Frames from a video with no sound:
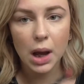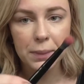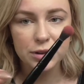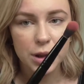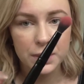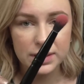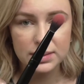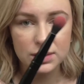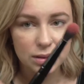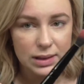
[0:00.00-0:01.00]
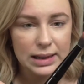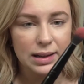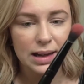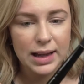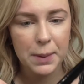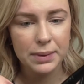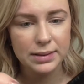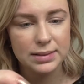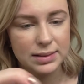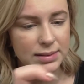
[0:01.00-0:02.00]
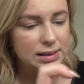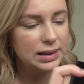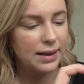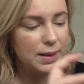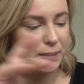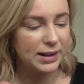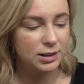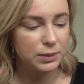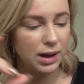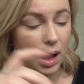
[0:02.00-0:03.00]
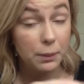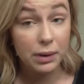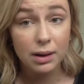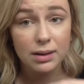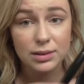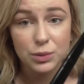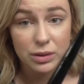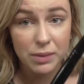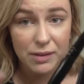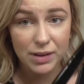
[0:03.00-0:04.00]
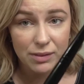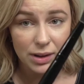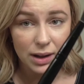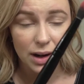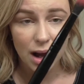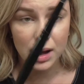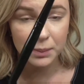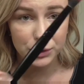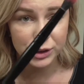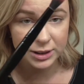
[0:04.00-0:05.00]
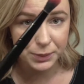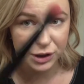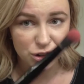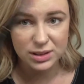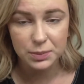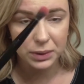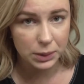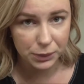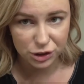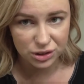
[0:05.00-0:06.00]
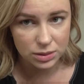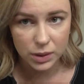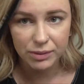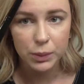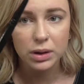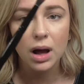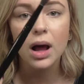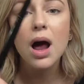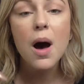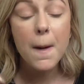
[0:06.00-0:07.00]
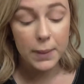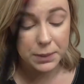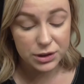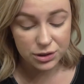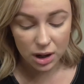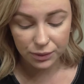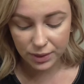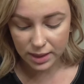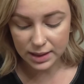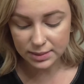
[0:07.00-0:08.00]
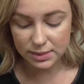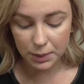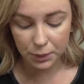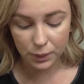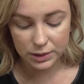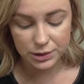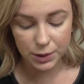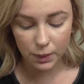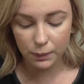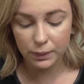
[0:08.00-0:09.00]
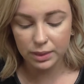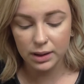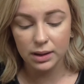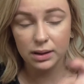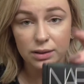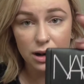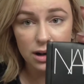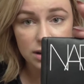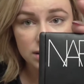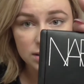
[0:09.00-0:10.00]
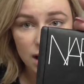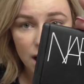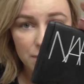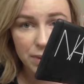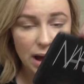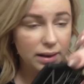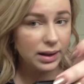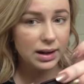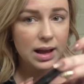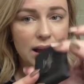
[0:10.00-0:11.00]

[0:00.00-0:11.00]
going to start with this little, like, it came in this Disney kit that my husband got me, and it is one of my favorite crease brushes, blending brushes, whatever you want to call it. But I'm going to start off with this, and I'm going to go in with the NARS palette